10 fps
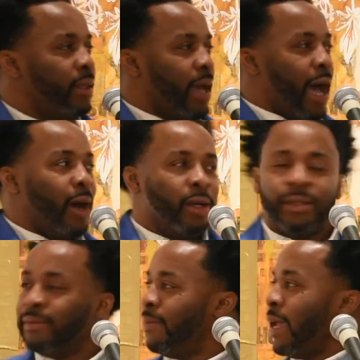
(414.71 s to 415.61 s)

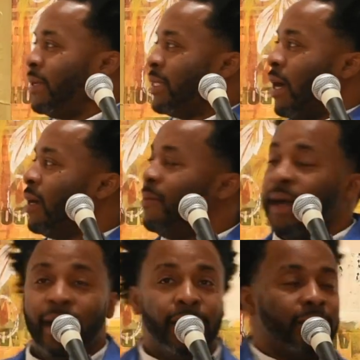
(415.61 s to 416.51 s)
I'll maybe talk
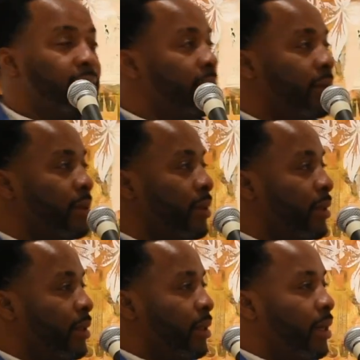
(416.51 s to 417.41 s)
about,
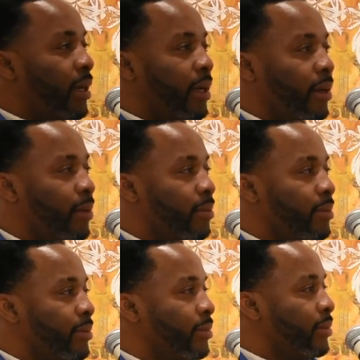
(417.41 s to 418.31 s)

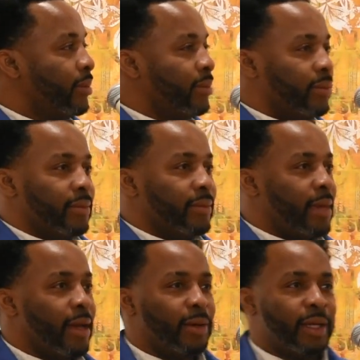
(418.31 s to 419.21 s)
um,
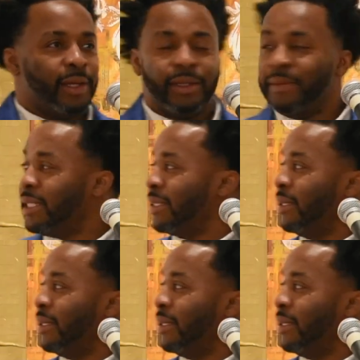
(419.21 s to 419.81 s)
I don't know, let's